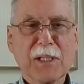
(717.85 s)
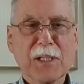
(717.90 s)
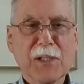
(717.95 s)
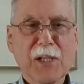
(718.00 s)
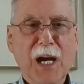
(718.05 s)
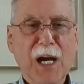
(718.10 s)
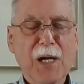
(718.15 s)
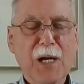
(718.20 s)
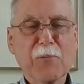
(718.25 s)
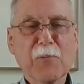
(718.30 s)

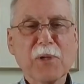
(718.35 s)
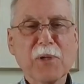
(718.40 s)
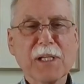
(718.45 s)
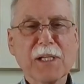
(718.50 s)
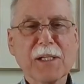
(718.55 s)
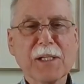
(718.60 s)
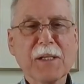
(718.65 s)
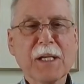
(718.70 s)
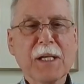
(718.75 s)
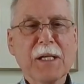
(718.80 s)
not
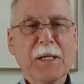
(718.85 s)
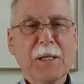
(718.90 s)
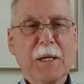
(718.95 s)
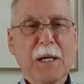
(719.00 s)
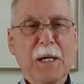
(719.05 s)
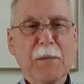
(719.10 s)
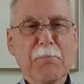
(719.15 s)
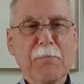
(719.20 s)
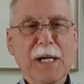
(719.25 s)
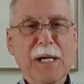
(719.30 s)
when
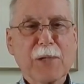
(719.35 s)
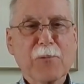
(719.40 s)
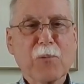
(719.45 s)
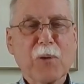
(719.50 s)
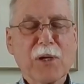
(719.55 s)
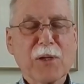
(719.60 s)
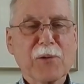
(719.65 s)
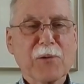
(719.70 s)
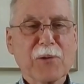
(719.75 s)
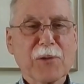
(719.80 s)
bad
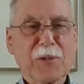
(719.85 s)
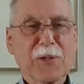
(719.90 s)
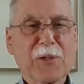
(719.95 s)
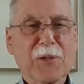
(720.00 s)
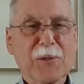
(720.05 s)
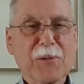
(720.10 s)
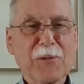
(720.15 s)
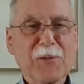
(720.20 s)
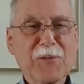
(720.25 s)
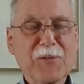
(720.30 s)
weather
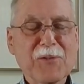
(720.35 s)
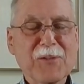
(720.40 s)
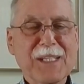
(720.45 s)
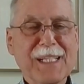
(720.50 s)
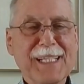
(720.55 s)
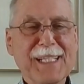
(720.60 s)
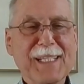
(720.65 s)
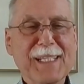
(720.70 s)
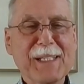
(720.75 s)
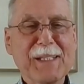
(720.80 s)
occurs.
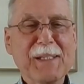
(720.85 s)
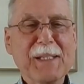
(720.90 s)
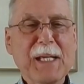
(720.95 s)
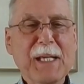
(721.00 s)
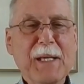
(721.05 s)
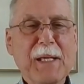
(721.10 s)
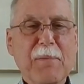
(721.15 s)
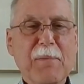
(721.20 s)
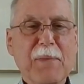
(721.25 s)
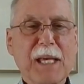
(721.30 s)
And
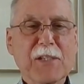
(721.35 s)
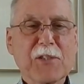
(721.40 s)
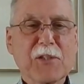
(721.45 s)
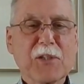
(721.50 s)
that's